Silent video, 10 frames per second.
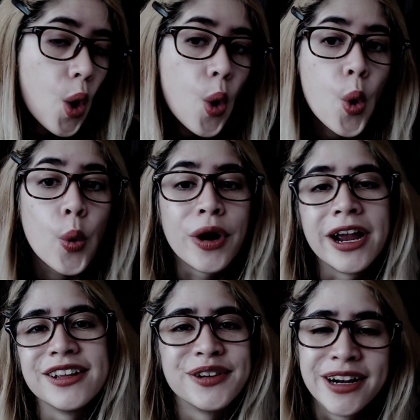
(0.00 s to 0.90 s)

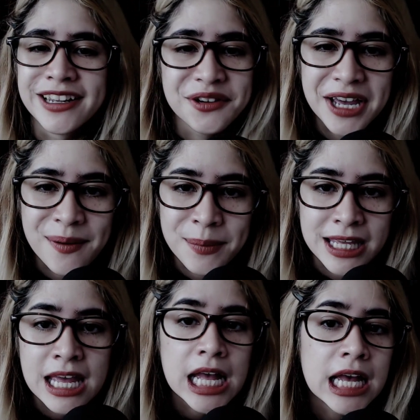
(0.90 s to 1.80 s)
Alright, you got me.
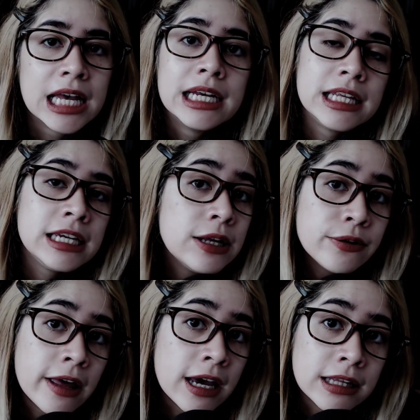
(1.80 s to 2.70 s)
They do
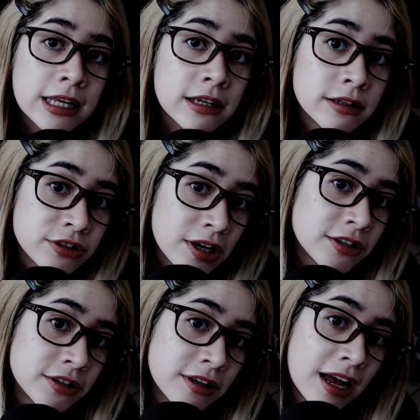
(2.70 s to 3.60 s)
say the
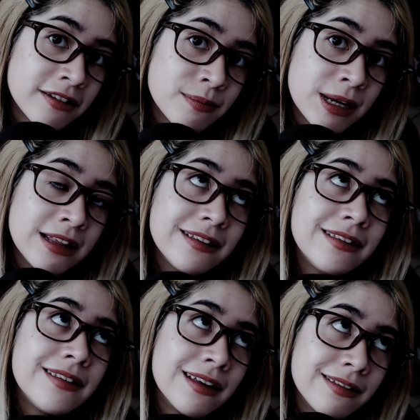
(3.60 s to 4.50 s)
conjecture hasn't been
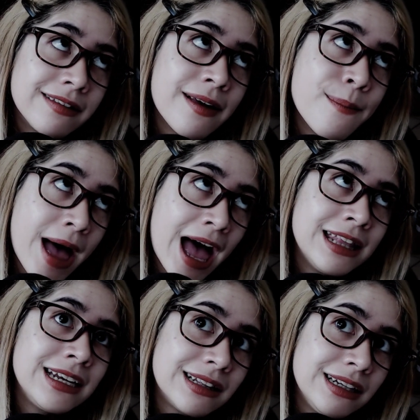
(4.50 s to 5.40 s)

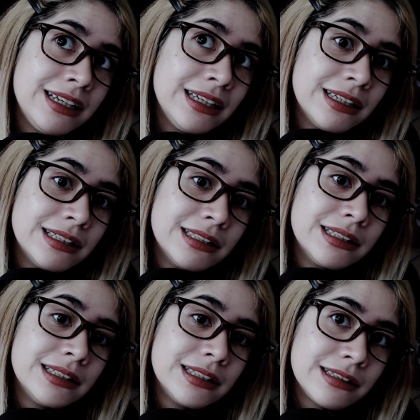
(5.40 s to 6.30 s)
systematically
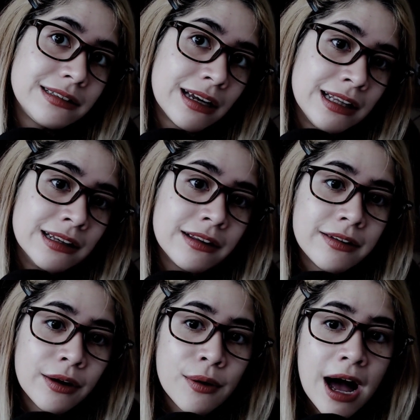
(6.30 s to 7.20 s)
studied,
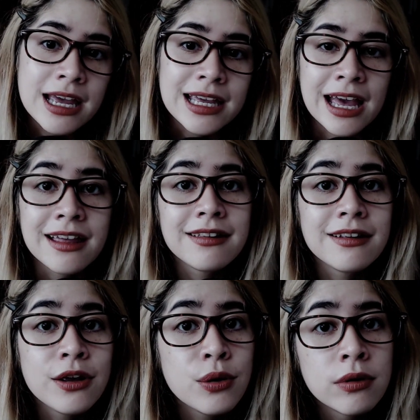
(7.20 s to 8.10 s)
so I
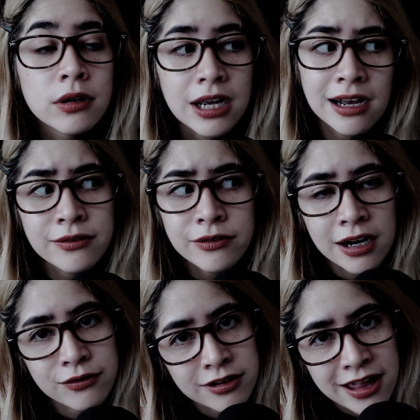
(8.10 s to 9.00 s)
guess you were kind of
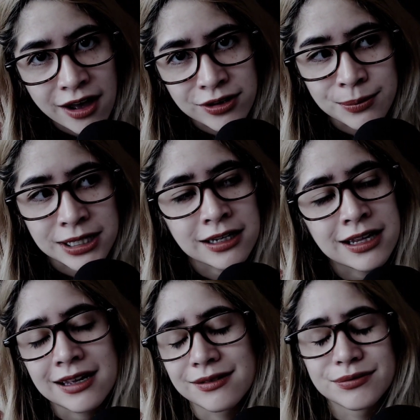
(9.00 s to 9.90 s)
right for doubting me, and
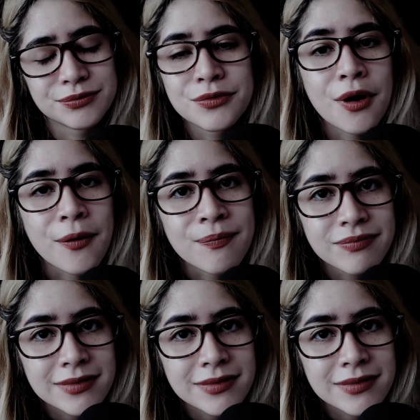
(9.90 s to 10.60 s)
I... Well,